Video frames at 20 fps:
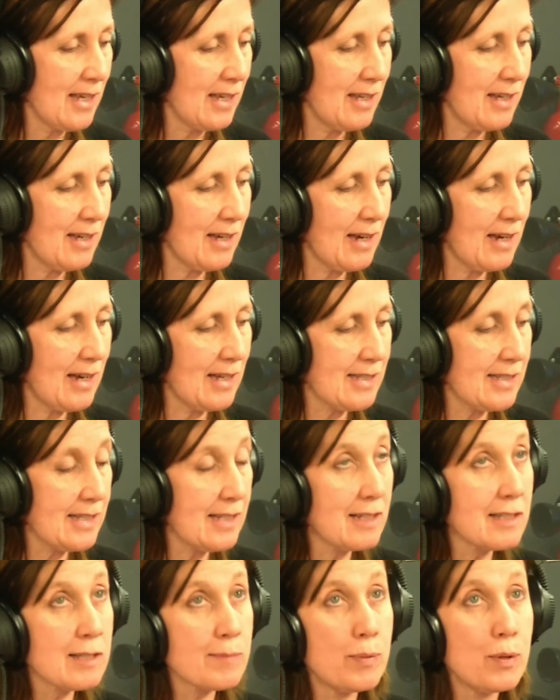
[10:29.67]
here at
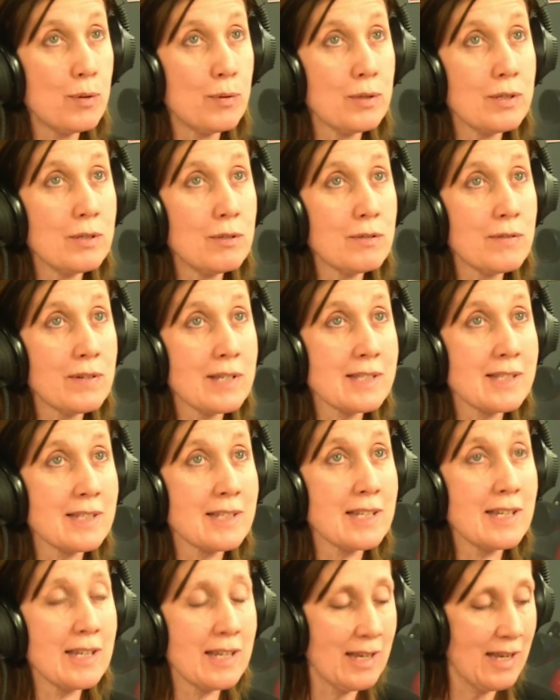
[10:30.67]
Sciences Po
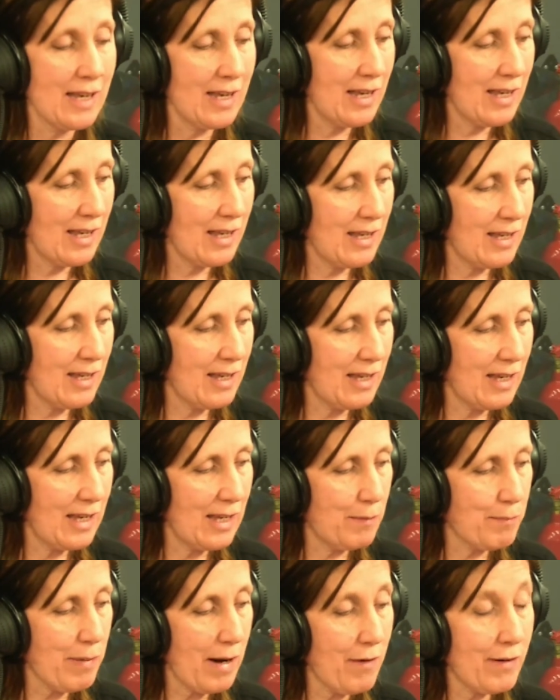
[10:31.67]
University here
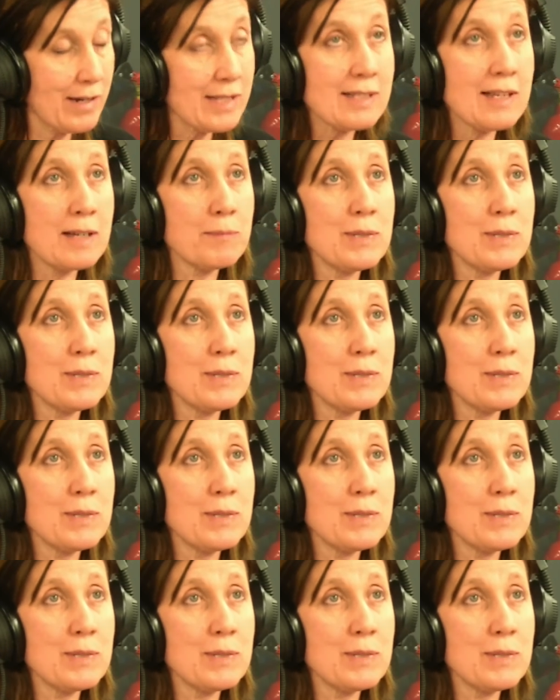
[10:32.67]
in Paris,